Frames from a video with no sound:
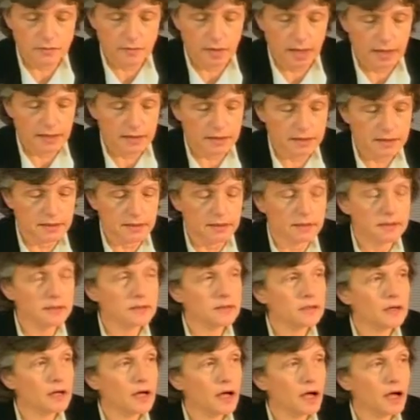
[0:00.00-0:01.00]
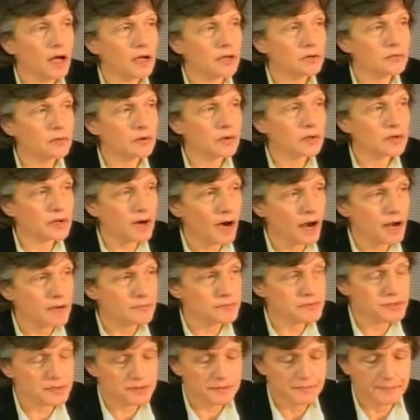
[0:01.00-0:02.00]
humanity and war
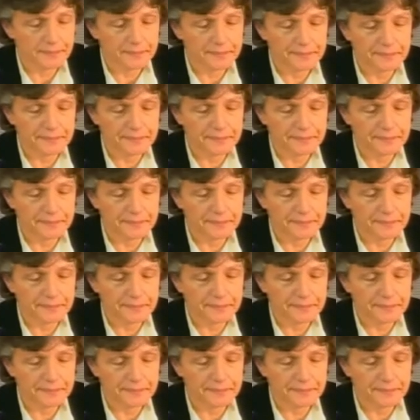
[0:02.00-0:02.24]
crimes.